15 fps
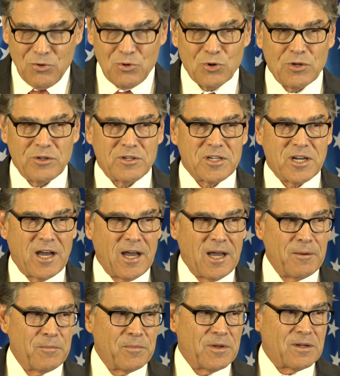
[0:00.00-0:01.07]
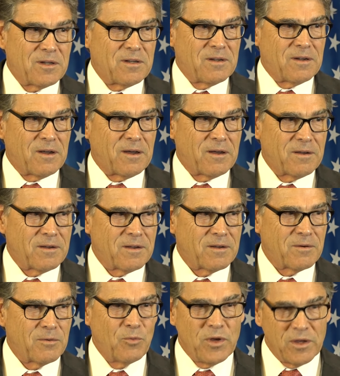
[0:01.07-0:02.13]
during the time that uh,
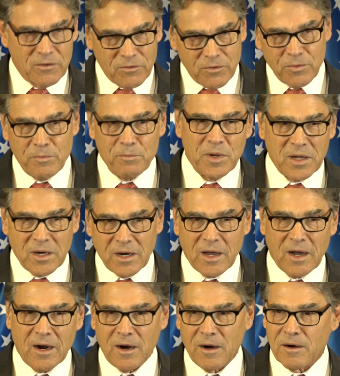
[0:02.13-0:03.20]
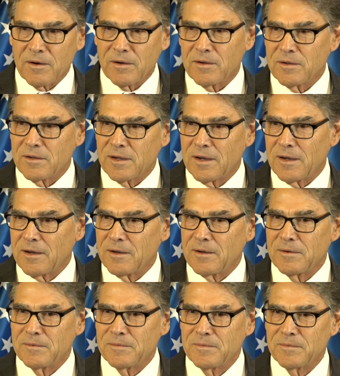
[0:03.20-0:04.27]
we have been in our, uh,
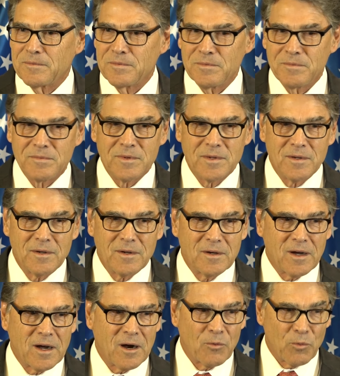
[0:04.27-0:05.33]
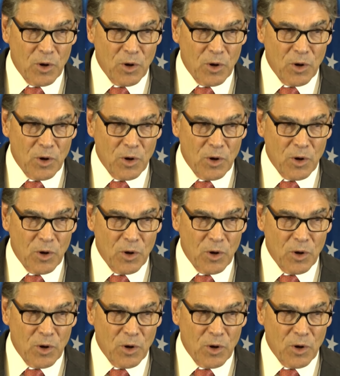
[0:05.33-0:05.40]
our